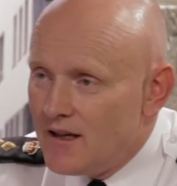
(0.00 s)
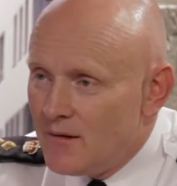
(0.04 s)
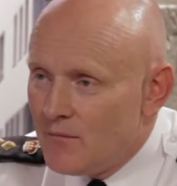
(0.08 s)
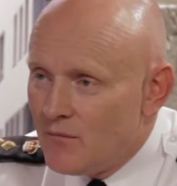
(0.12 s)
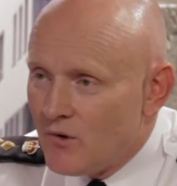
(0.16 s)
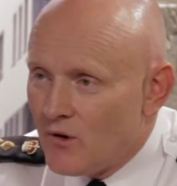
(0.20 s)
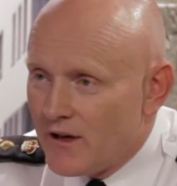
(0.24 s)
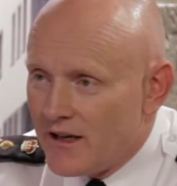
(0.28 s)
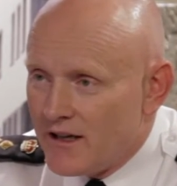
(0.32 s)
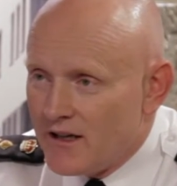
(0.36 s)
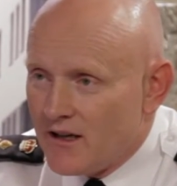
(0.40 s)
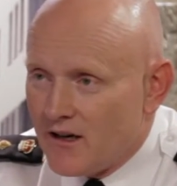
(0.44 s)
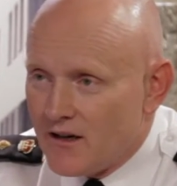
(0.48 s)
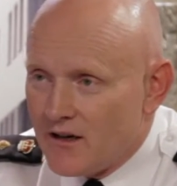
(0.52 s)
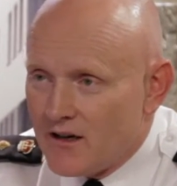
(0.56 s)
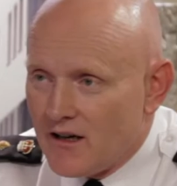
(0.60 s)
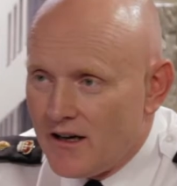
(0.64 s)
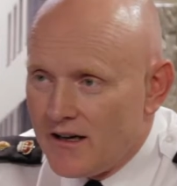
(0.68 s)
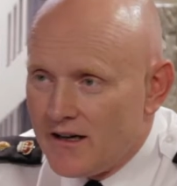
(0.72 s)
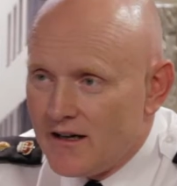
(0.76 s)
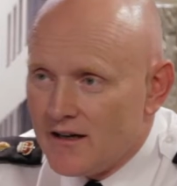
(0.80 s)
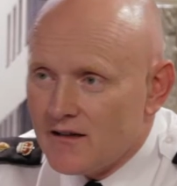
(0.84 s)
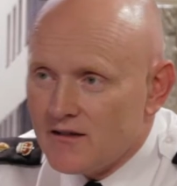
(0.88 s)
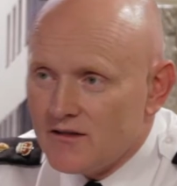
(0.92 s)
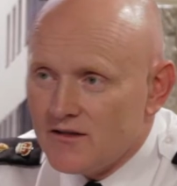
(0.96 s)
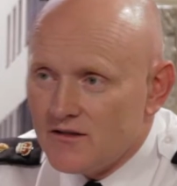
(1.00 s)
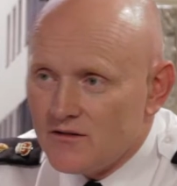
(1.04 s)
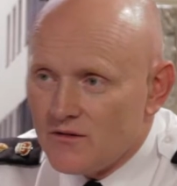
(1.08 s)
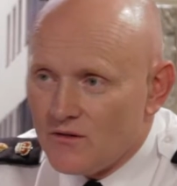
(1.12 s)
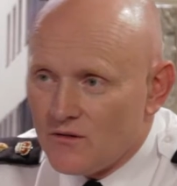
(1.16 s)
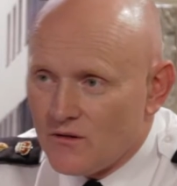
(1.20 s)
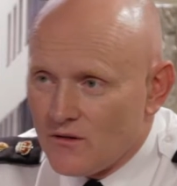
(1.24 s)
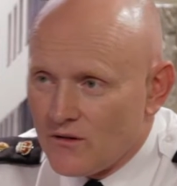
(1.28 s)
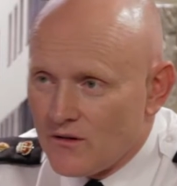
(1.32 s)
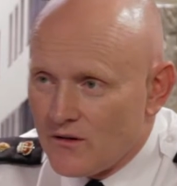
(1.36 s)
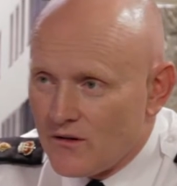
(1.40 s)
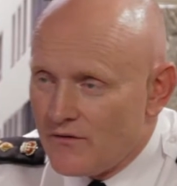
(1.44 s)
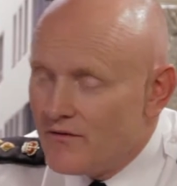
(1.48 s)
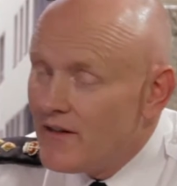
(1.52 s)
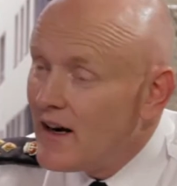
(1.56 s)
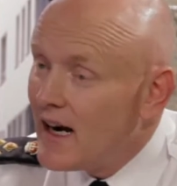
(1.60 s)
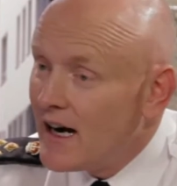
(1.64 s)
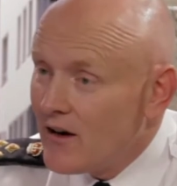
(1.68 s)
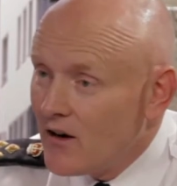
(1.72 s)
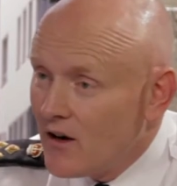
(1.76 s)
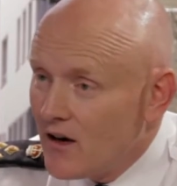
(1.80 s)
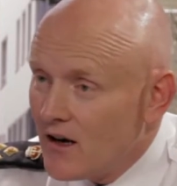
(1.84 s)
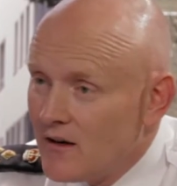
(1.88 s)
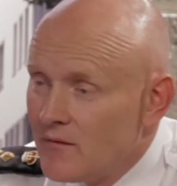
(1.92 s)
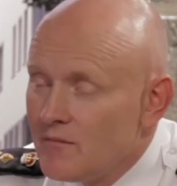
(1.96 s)
importing narcotics or
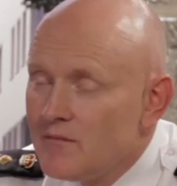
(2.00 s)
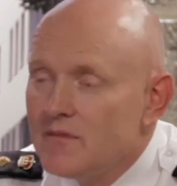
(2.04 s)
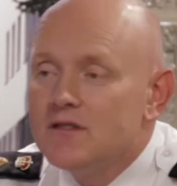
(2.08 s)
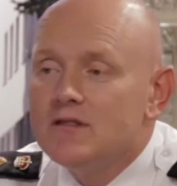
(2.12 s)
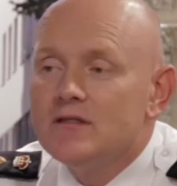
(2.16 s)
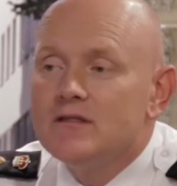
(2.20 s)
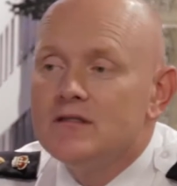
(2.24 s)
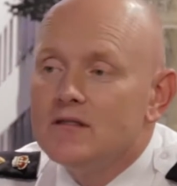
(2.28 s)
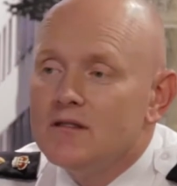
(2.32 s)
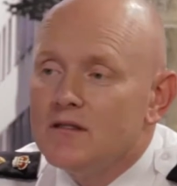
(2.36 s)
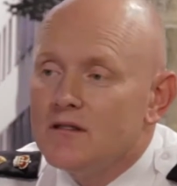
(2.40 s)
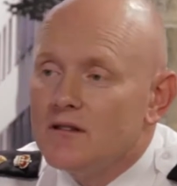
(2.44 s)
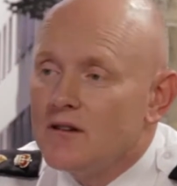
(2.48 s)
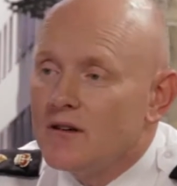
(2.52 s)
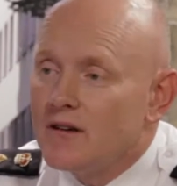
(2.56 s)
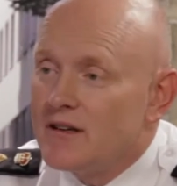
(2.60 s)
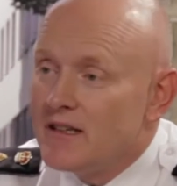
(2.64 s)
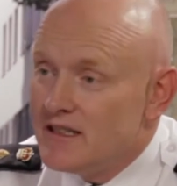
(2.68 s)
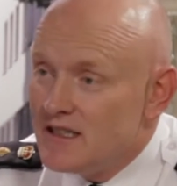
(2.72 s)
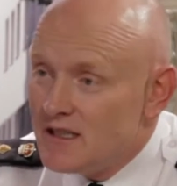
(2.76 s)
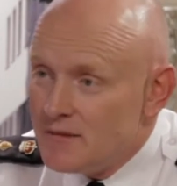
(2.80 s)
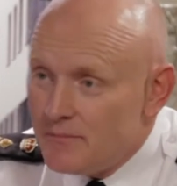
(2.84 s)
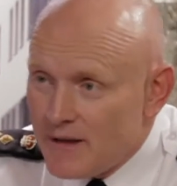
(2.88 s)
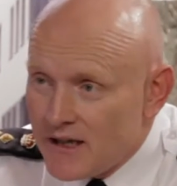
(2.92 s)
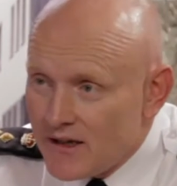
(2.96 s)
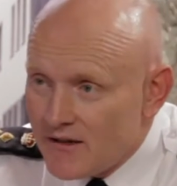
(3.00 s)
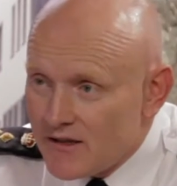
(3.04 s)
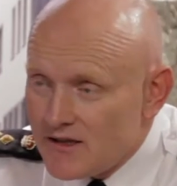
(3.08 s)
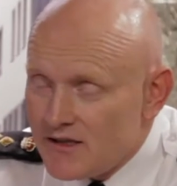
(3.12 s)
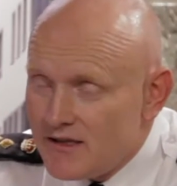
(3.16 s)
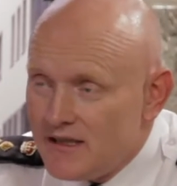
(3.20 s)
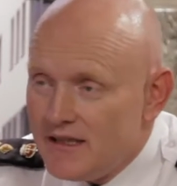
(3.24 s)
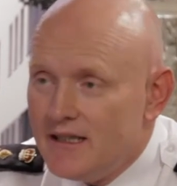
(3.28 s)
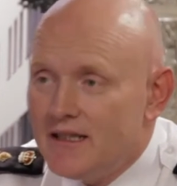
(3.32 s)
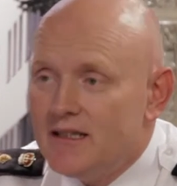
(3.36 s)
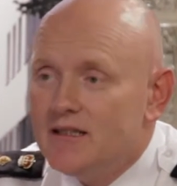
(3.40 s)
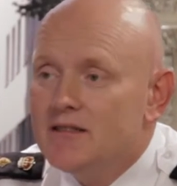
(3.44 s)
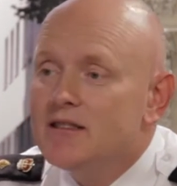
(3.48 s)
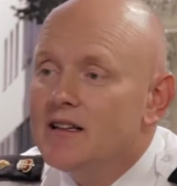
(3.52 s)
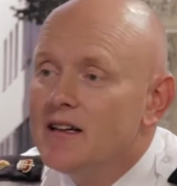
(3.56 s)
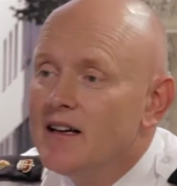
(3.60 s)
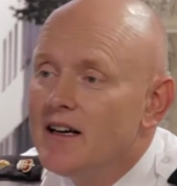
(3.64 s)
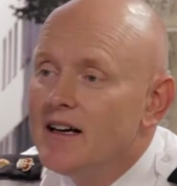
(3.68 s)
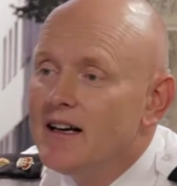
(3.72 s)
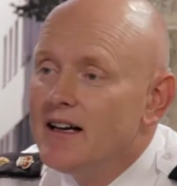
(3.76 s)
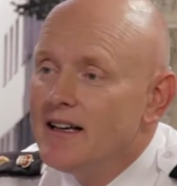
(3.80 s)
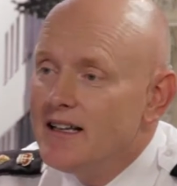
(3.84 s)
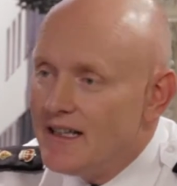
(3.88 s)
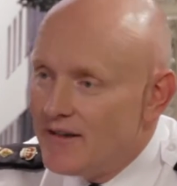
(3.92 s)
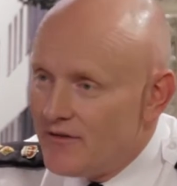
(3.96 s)
firearms or conspiracies,
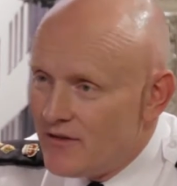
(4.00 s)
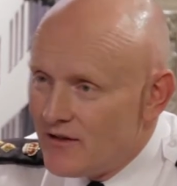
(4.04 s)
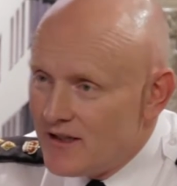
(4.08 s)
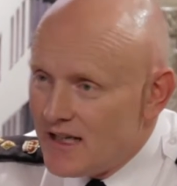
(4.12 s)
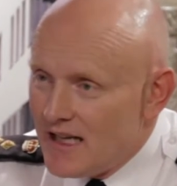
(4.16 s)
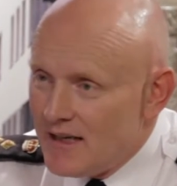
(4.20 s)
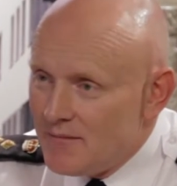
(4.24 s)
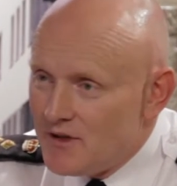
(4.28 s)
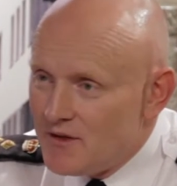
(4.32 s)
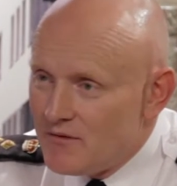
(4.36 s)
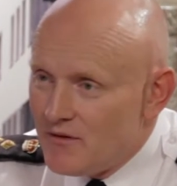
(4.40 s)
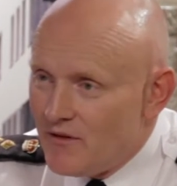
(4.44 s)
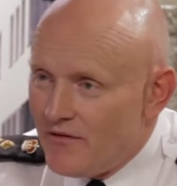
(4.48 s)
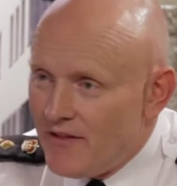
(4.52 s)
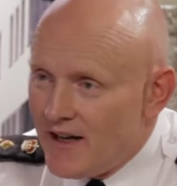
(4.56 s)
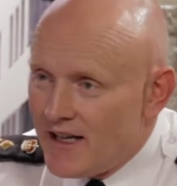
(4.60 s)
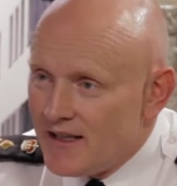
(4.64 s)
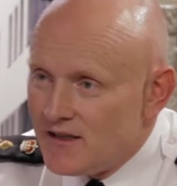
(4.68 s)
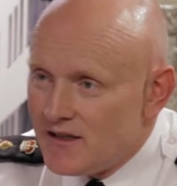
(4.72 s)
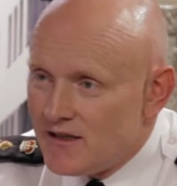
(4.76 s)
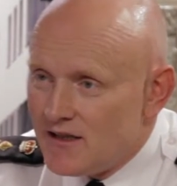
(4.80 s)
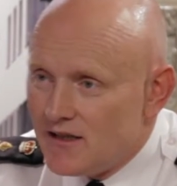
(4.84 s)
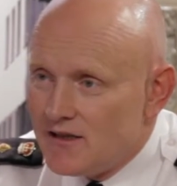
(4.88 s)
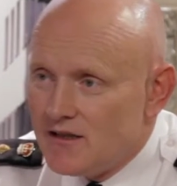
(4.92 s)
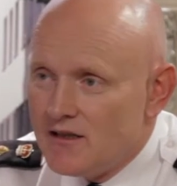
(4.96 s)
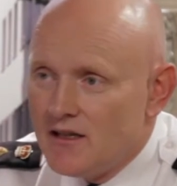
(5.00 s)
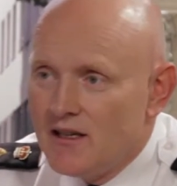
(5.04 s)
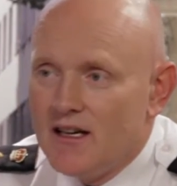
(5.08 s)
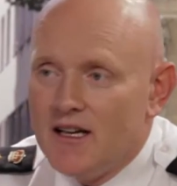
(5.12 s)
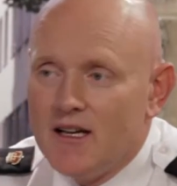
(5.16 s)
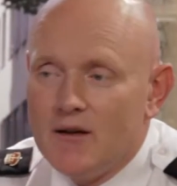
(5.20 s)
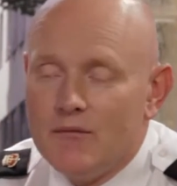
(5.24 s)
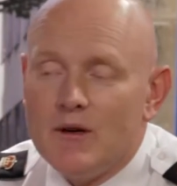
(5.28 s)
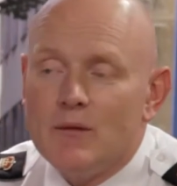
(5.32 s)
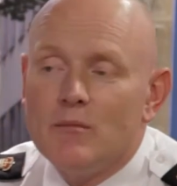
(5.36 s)
different types of offenses.